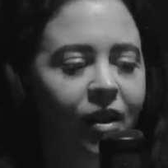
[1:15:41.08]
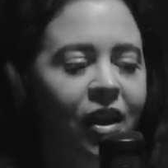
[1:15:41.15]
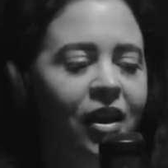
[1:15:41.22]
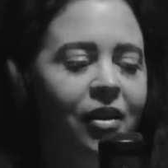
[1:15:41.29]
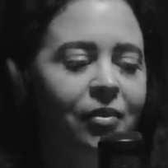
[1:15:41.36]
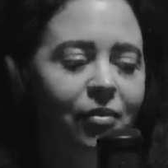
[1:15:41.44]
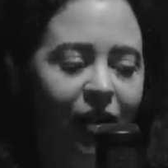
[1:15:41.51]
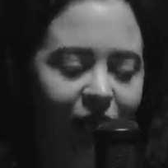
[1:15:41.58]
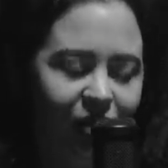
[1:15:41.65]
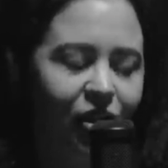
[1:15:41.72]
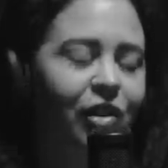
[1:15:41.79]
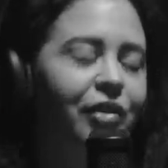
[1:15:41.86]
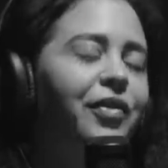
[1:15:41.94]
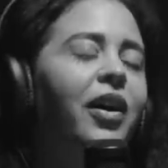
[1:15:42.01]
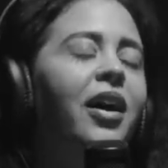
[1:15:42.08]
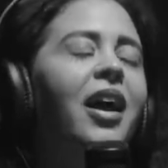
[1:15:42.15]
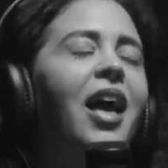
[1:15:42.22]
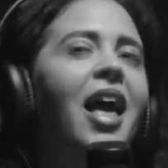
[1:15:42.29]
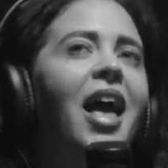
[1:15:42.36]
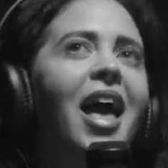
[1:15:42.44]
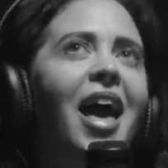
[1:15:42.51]
um, my photographer.
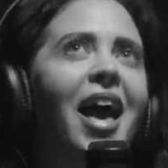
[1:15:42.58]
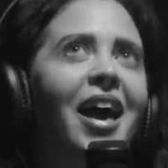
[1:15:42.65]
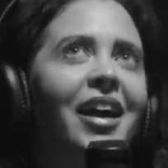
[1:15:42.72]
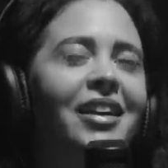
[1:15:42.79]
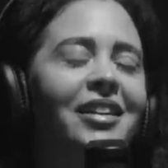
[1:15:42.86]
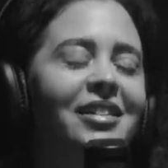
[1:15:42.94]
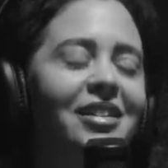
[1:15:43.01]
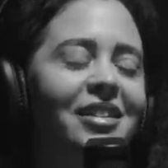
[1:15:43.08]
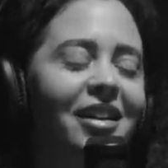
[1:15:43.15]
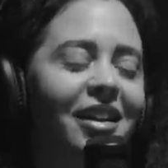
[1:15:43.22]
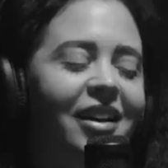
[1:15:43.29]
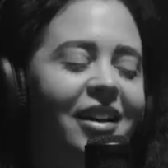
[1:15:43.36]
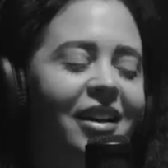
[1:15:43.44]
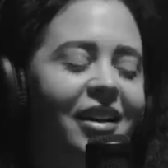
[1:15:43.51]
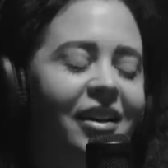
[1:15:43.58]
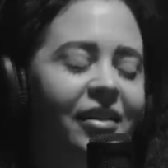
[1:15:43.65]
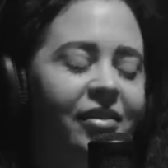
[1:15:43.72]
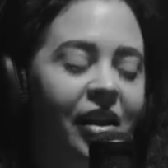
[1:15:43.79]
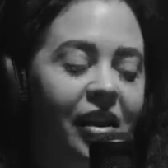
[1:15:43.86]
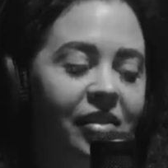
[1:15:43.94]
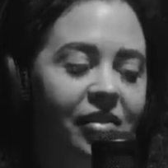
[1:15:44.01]
And
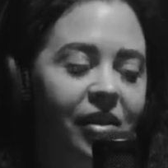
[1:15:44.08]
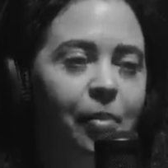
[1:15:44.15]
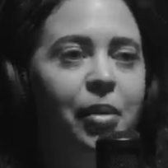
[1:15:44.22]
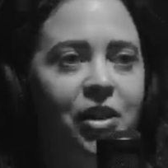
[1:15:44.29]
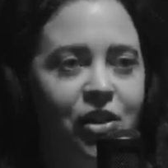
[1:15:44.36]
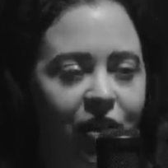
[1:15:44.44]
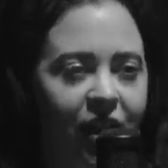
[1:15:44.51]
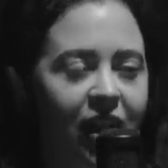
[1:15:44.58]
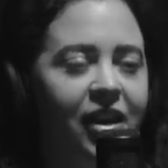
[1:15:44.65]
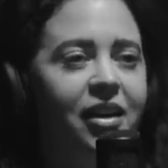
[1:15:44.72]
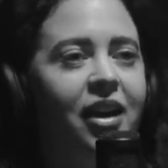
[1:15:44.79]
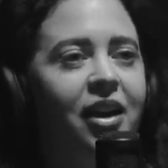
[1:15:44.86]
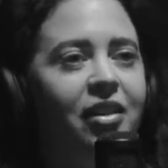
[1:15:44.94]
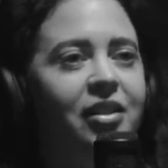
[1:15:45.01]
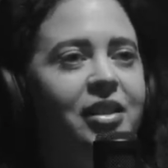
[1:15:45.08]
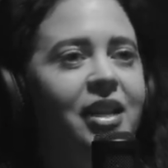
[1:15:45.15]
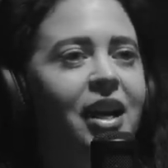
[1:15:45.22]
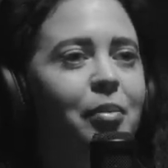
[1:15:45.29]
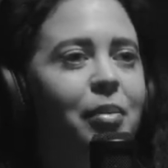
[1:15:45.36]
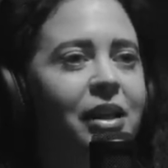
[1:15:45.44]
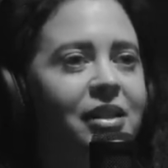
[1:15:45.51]
then a bunch of Kandahari
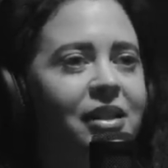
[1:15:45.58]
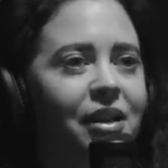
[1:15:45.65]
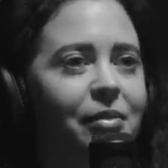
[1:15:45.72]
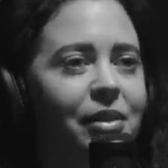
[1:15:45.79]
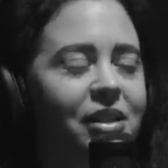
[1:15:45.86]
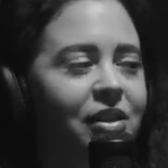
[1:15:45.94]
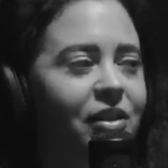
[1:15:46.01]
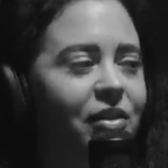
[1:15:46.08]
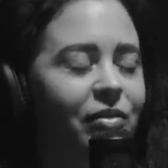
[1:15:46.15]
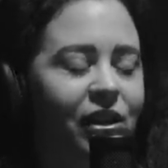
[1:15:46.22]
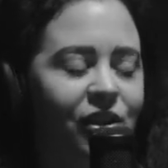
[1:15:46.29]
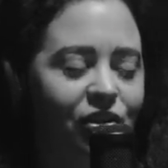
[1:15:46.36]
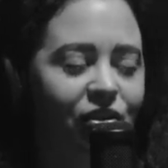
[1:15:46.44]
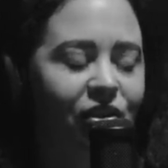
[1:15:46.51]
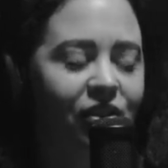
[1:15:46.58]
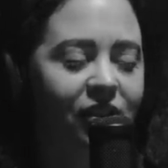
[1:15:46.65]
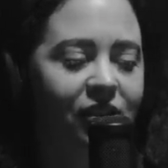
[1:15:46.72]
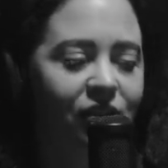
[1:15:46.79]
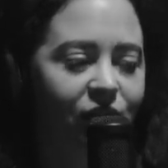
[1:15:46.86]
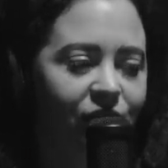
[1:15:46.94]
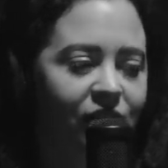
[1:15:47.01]
Taliban's come into the restaurant and
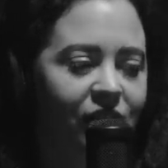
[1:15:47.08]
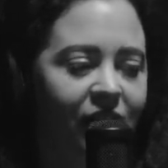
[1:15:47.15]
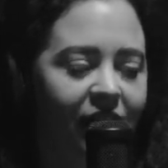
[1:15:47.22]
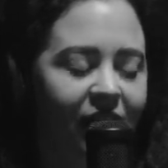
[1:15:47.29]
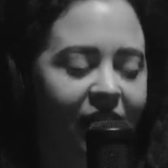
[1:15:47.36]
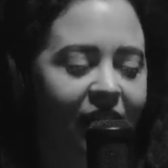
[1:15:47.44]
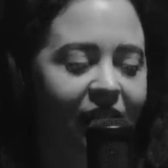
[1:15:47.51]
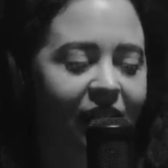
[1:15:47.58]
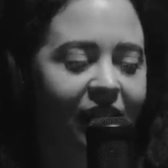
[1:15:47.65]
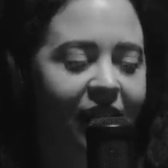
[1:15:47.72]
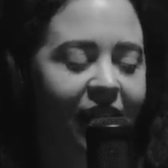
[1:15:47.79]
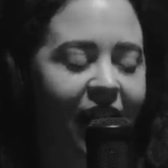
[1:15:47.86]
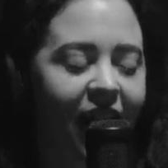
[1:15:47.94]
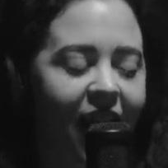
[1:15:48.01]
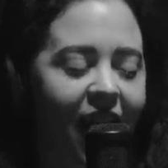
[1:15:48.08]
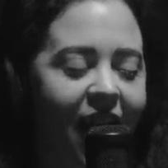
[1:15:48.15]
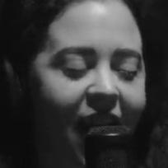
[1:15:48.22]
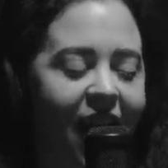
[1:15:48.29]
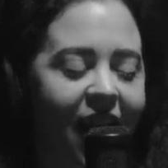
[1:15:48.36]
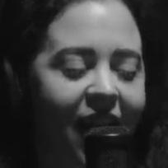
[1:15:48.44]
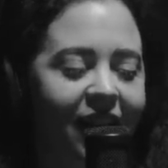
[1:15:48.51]
sort of sitting there and
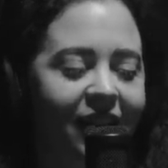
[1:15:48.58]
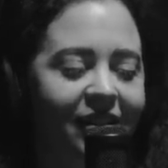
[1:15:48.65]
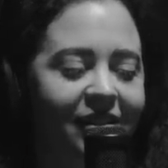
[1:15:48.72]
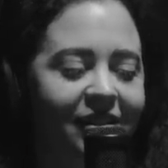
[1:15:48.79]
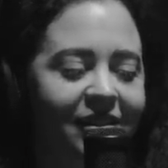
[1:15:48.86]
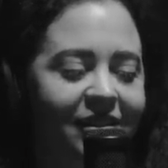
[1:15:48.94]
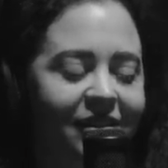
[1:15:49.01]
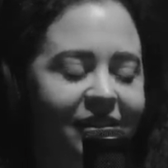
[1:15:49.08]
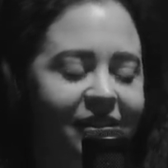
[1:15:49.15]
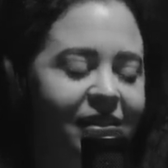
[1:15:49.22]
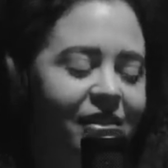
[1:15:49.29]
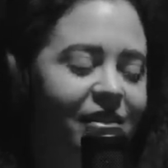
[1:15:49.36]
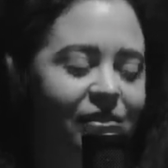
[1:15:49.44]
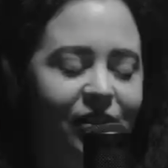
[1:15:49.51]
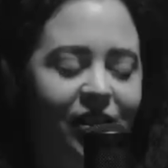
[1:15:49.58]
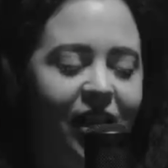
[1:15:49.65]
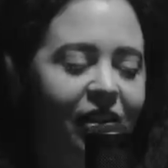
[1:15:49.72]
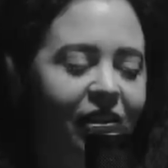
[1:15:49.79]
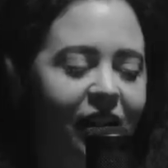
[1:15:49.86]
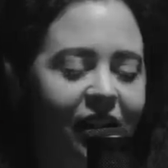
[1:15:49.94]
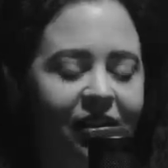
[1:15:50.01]
and
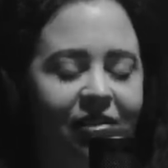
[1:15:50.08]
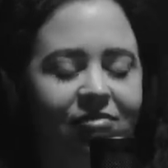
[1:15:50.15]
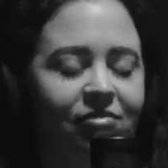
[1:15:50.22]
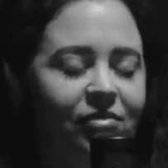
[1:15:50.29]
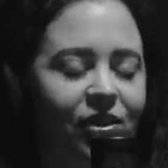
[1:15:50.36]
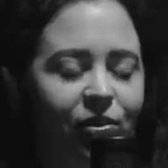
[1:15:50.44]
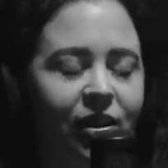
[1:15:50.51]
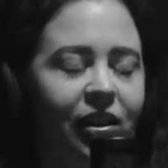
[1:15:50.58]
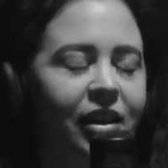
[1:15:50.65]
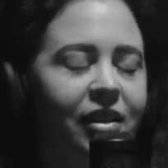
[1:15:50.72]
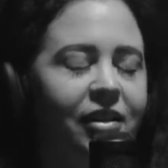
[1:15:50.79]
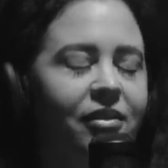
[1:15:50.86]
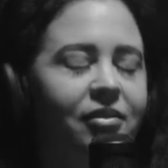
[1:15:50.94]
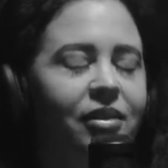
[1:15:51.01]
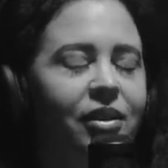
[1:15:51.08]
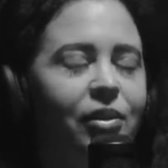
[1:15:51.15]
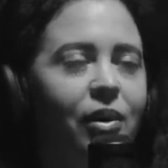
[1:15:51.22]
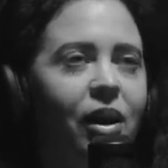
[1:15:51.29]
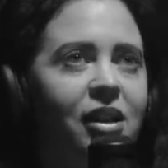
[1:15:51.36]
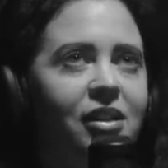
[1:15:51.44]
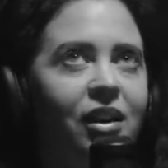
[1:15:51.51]
staring and doing their, you know,
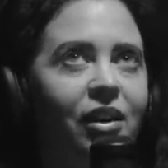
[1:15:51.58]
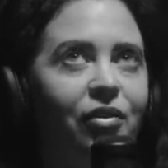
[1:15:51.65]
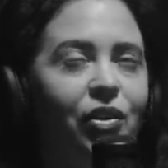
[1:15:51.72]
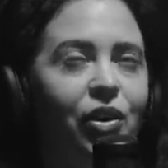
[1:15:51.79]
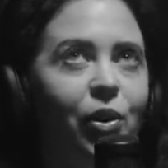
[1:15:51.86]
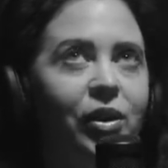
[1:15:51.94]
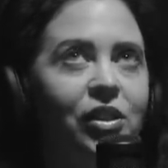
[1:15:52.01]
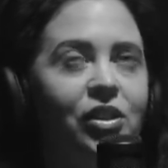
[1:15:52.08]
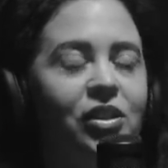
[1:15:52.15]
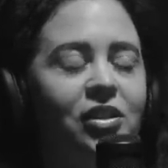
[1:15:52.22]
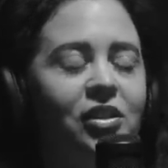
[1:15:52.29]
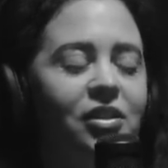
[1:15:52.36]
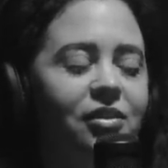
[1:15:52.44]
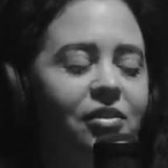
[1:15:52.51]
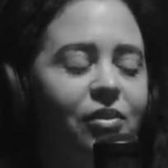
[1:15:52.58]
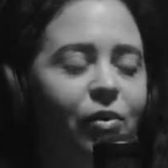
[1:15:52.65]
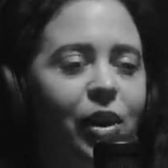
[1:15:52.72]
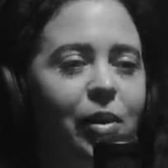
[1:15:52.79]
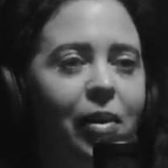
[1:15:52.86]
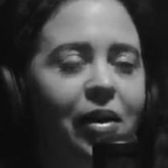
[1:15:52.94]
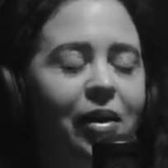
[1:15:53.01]
asking a few questions and
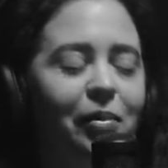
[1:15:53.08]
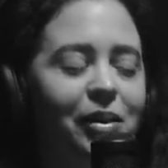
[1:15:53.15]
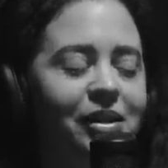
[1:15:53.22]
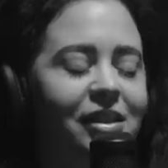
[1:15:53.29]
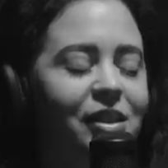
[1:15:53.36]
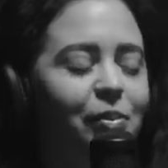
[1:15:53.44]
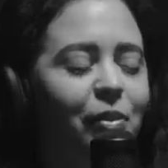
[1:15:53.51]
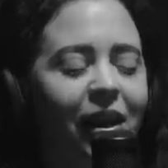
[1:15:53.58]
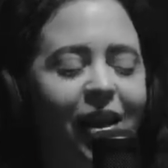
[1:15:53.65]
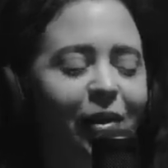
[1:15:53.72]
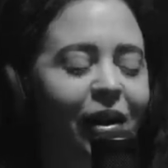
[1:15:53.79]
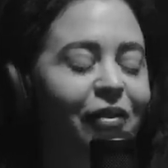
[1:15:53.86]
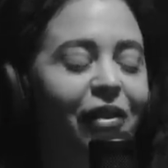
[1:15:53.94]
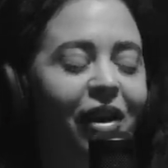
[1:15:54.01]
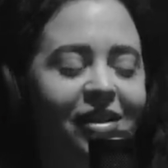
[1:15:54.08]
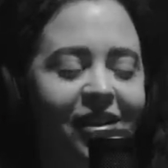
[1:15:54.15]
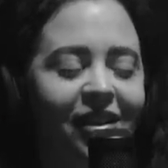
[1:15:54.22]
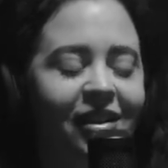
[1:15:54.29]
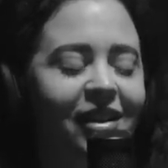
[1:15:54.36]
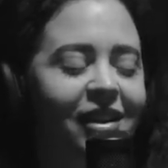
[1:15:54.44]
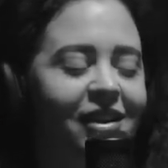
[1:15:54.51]
went about their business. But anyway, I found
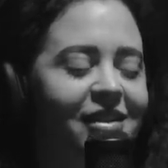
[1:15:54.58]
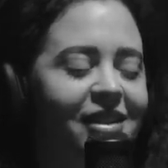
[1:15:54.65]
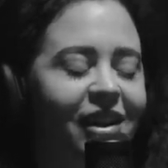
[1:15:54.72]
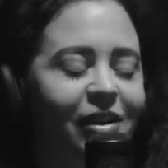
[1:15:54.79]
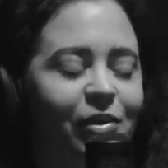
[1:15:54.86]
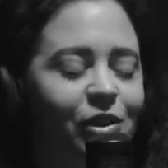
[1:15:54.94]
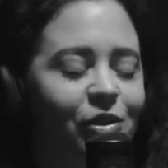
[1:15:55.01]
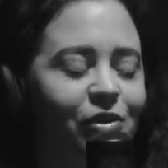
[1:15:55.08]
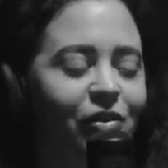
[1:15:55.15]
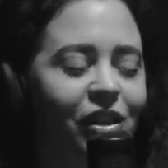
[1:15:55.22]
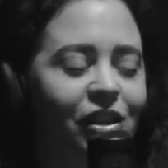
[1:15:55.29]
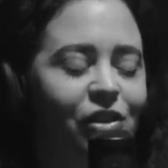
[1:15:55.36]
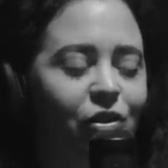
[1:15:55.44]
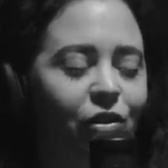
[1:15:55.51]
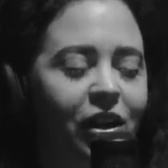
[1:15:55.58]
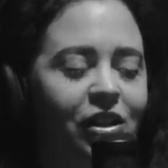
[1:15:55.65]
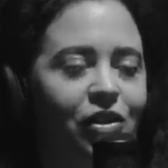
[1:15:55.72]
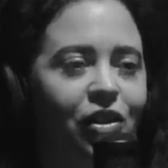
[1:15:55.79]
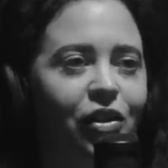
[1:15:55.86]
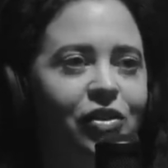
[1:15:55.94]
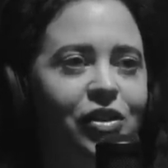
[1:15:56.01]
out the next day, which was very
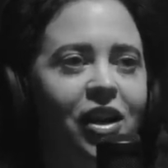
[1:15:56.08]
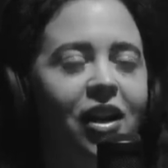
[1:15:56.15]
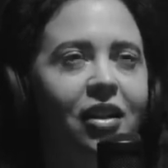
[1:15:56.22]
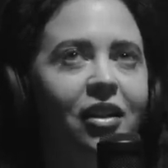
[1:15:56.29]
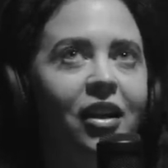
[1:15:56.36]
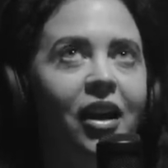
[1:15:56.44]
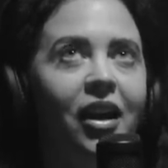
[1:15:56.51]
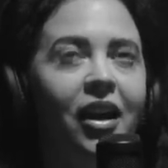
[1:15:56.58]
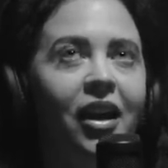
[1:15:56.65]
strange. The hotel